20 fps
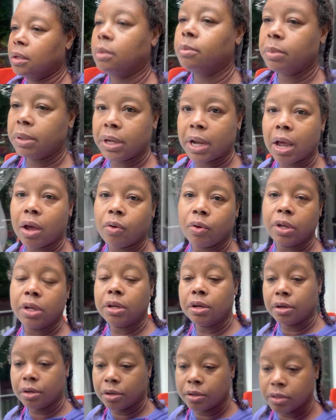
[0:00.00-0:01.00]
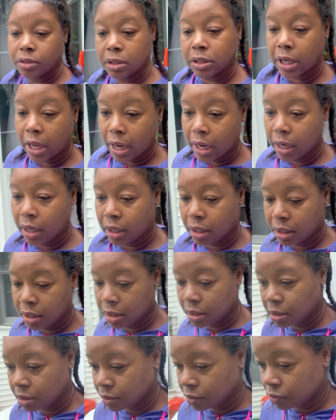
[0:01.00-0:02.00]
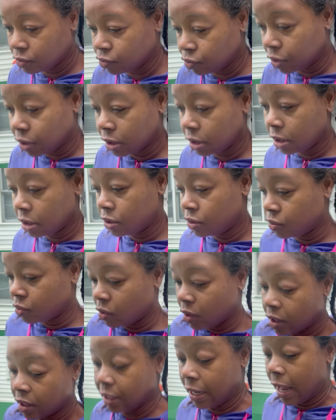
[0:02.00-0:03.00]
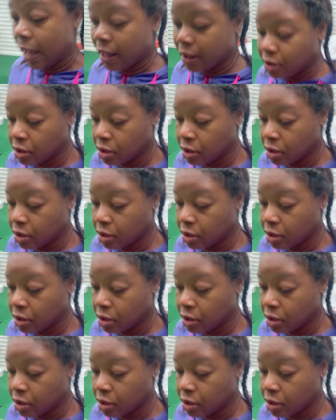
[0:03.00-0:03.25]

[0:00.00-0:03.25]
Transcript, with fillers: been out here to like really do a lot